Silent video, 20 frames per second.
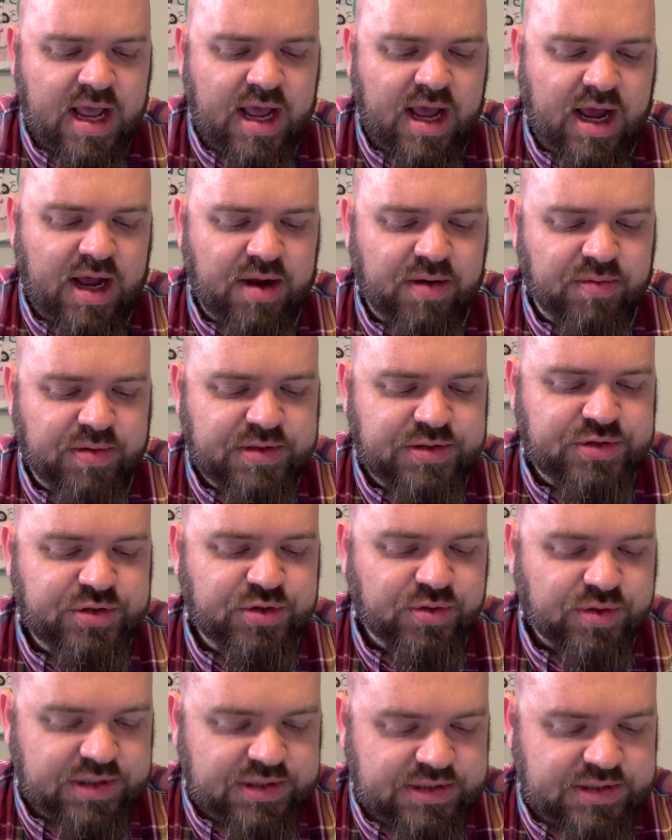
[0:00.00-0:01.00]
"I
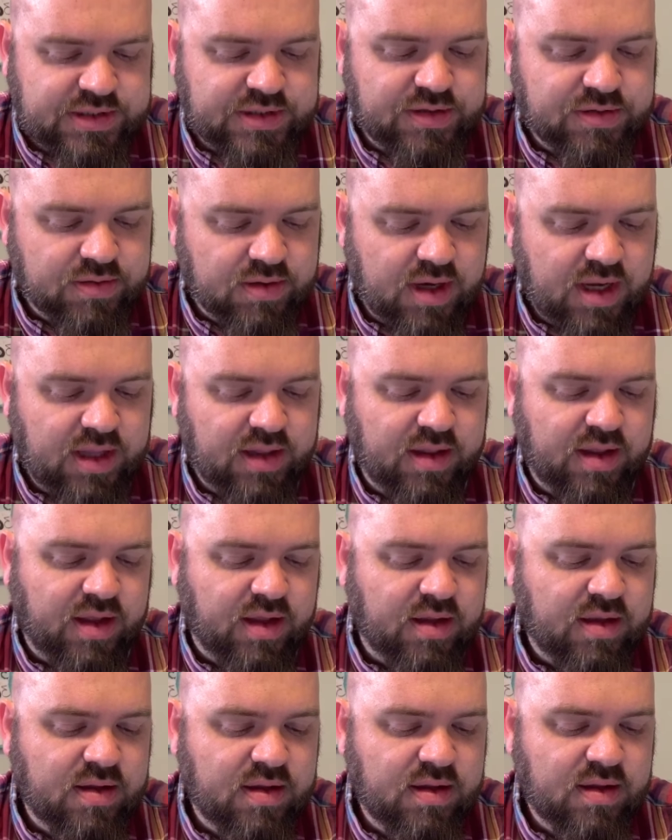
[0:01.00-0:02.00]
rejoiced
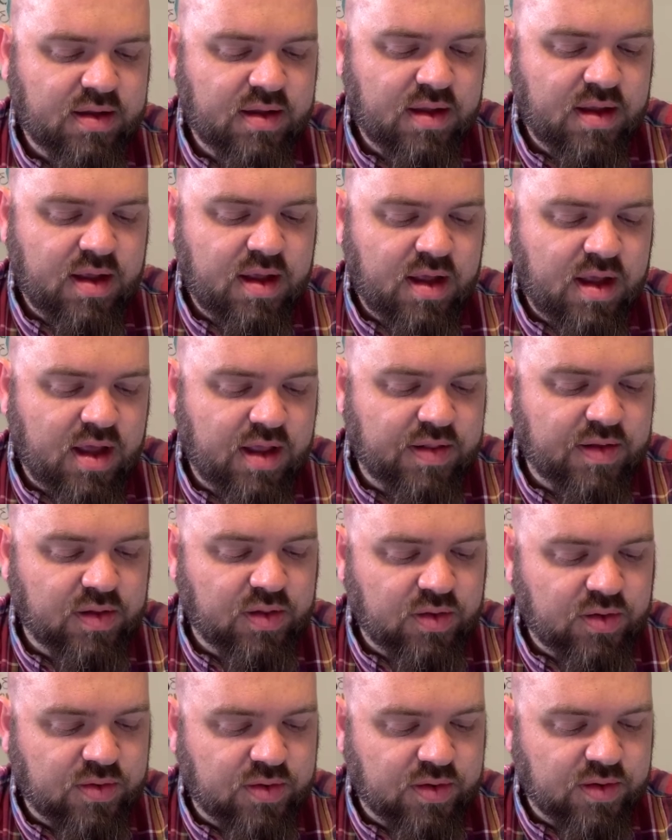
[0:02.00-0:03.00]
greatly in the
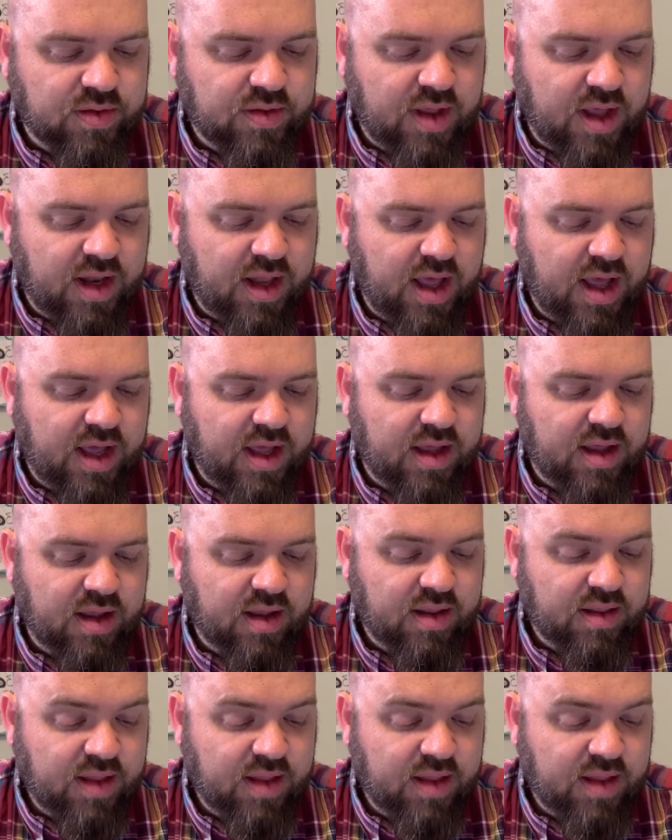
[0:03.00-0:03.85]
Lord that